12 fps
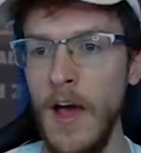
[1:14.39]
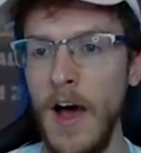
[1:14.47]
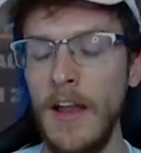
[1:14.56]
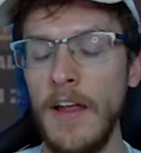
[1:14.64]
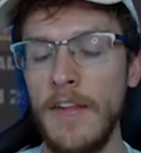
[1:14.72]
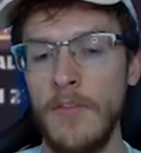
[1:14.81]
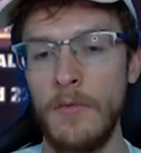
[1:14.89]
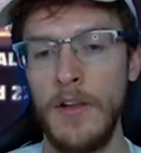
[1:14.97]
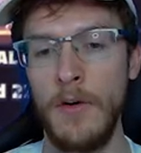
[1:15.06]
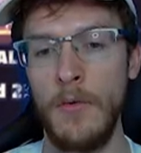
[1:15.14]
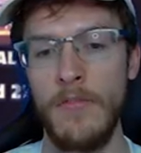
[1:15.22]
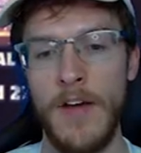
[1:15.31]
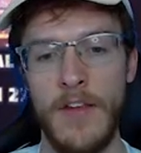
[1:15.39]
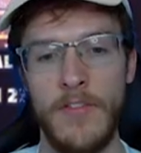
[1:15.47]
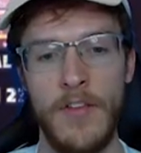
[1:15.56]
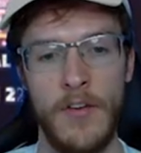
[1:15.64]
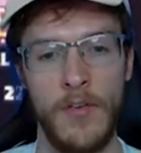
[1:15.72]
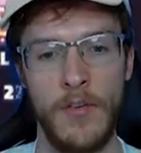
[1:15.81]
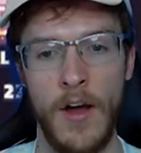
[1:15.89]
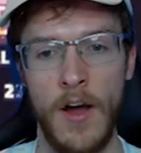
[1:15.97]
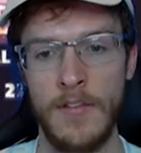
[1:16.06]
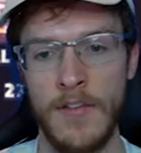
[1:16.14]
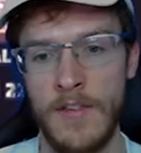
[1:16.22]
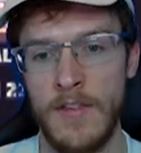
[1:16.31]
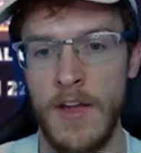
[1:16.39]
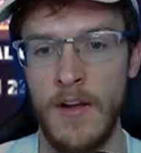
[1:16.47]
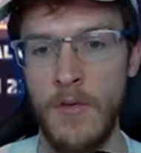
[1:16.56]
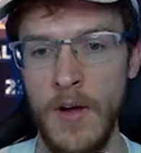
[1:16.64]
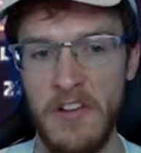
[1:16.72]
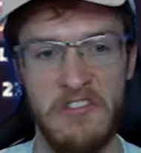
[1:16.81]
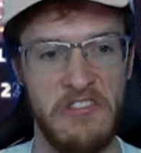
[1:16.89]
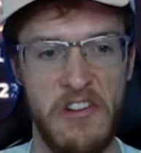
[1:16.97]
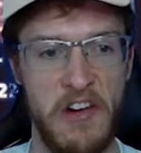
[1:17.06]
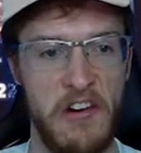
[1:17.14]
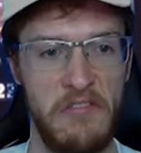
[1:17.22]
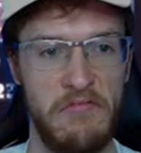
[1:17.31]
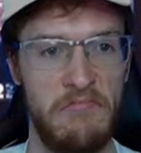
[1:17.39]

I like these little events they do, guys. They're quite just kind of